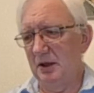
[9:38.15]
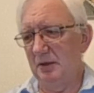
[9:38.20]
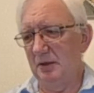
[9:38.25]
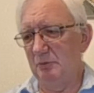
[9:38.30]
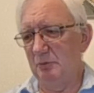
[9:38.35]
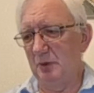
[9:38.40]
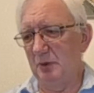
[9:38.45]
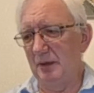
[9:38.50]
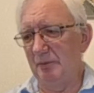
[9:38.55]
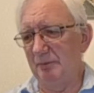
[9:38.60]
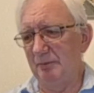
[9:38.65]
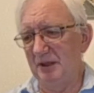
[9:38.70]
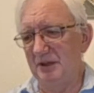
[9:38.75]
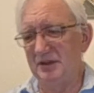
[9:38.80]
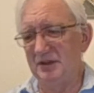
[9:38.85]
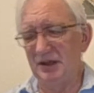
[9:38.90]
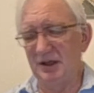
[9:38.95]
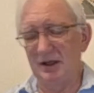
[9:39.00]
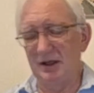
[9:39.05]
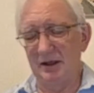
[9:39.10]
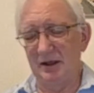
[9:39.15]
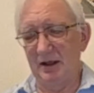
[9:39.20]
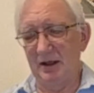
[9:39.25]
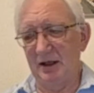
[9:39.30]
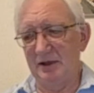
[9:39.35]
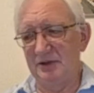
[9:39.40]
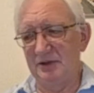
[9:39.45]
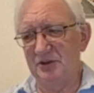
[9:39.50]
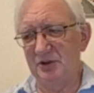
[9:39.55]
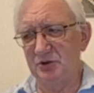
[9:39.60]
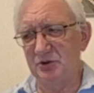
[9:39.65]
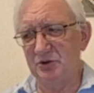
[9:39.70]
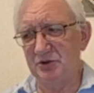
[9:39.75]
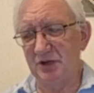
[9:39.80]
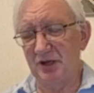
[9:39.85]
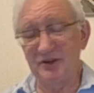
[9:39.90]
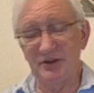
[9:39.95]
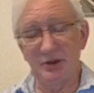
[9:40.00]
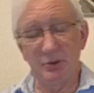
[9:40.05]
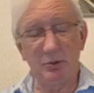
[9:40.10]
meeting and
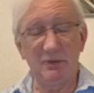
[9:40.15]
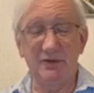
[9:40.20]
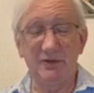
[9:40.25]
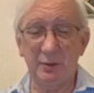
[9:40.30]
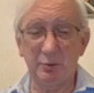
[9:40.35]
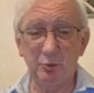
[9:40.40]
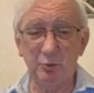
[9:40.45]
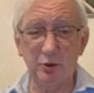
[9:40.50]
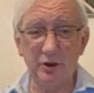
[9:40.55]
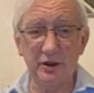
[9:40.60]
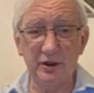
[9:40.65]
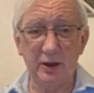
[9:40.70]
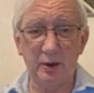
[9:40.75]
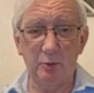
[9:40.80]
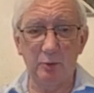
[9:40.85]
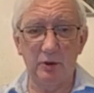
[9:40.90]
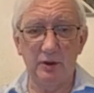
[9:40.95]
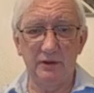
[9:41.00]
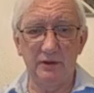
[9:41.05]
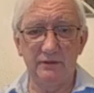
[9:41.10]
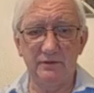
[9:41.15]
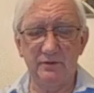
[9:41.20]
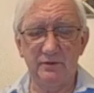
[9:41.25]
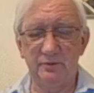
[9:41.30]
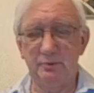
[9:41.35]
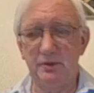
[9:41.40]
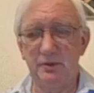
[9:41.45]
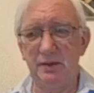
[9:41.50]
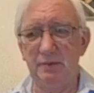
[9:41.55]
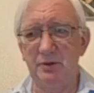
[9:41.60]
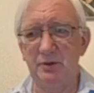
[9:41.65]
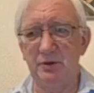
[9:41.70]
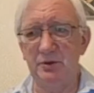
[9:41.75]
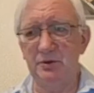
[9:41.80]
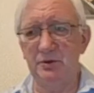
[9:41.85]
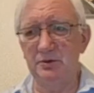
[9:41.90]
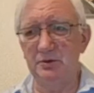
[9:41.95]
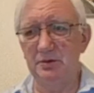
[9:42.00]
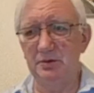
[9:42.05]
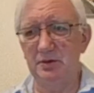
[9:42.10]
socializing with and working with
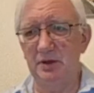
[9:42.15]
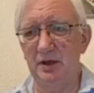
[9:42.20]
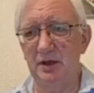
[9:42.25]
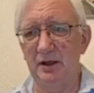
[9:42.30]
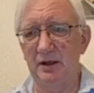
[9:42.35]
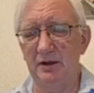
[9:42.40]
people